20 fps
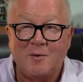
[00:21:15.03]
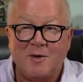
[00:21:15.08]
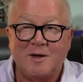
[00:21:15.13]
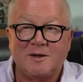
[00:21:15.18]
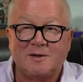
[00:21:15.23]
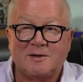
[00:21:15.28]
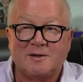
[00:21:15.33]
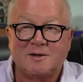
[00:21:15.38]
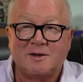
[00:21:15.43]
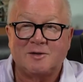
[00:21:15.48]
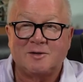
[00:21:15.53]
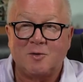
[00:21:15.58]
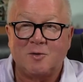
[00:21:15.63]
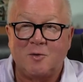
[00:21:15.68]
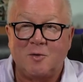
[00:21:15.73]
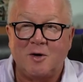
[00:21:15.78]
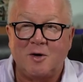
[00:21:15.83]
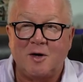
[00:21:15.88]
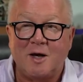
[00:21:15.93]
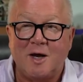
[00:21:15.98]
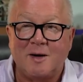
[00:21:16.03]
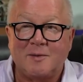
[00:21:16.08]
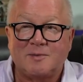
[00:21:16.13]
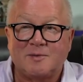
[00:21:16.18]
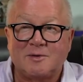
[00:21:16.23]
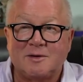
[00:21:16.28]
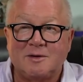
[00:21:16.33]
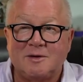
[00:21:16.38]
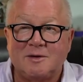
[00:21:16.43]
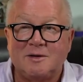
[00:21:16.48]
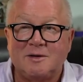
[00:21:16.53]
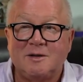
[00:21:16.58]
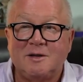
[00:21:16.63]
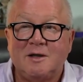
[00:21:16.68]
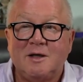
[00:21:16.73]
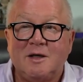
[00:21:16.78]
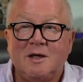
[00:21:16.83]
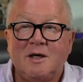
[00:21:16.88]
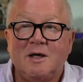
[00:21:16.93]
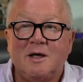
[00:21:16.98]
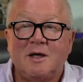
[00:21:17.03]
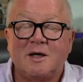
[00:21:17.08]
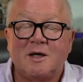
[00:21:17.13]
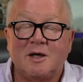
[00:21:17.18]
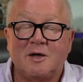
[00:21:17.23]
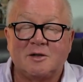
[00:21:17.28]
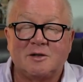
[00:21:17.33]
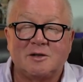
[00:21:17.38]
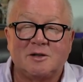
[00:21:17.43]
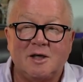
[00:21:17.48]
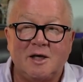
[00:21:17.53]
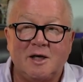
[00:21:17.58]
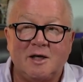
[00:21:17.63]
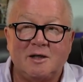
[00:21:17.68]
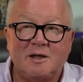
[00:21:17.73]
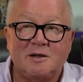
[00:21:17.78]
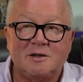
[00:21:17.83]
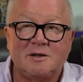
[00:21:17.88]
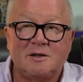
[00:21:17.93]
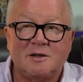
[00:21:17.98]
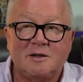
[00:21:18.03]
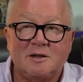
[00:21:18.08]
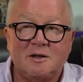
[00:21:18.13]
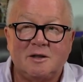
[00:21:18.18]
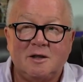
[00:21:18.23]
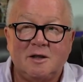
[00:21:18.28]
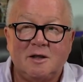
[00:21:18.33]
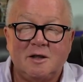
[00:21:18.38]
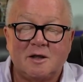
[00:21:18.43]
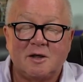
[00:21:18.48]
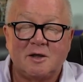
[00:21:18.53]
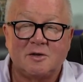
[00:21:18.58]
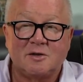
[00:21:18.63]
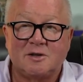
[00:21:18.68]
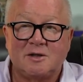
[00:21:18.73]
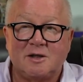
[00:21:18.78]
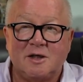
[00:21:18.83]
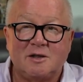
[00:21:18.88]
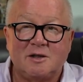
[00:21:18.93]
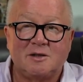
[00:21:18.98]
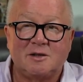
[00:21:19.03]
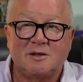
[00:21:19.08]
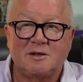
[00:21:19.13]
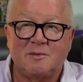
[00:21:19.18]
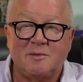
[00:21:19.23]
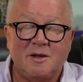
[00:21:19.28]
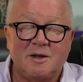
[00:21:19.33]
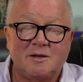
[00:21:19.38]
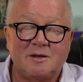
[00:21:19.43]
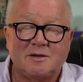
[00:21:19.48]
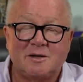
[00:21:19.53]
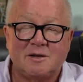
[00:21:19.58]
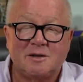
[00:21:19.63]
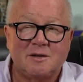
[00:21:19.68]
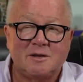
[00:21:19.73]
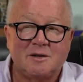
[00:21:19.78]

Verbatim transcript: an essential oil option... prescriptions, I say. Clary Sage. Clary Sage is amazing.